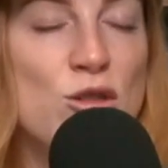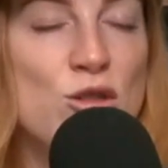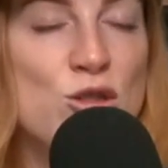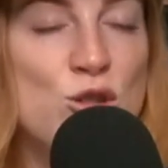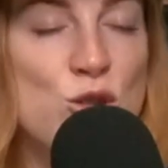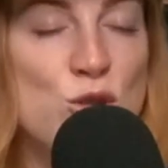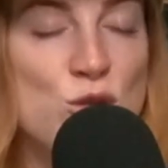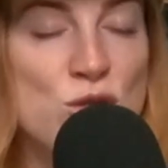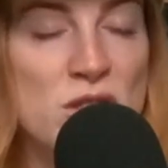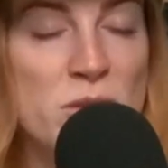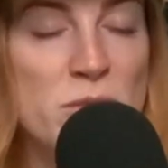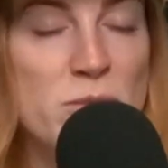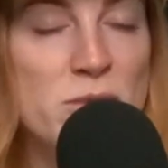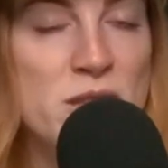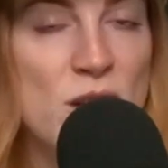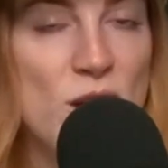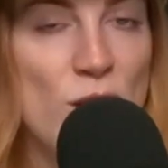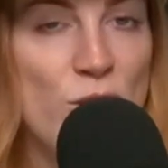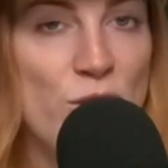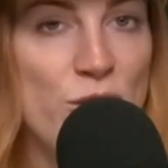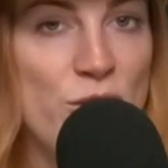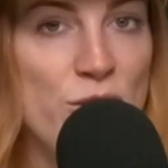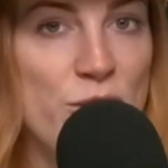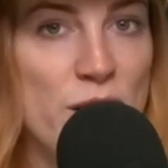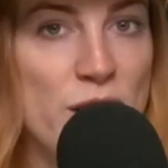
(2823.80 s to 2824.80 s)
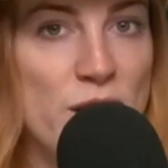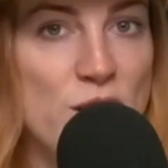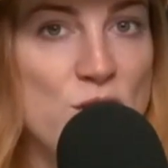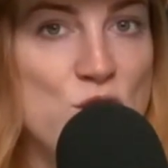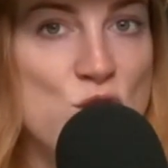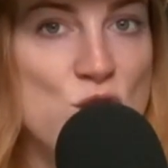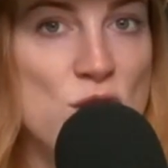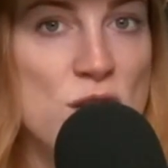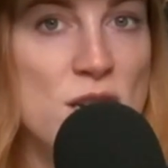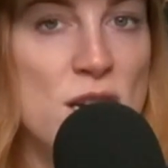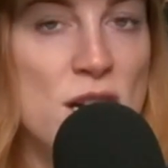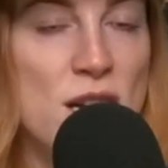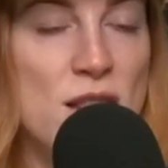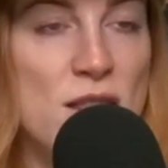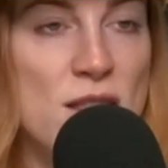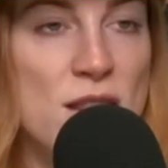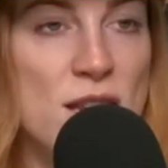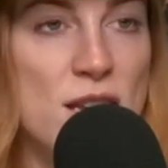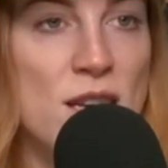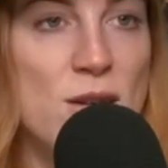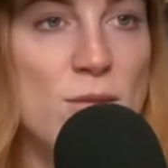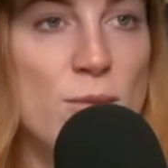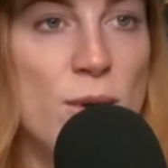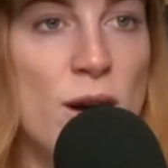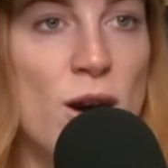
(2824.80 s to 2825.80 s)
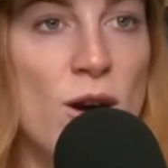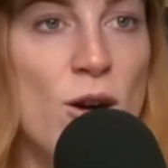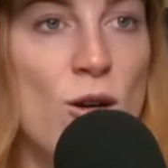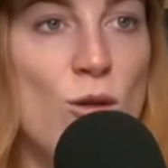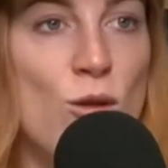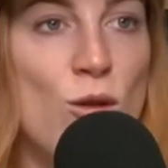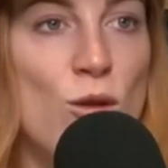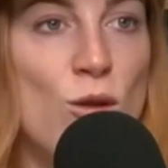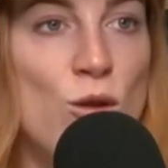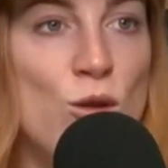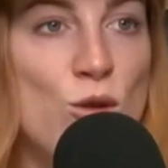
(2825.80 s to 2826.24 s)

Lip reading: do some self-reflection and think about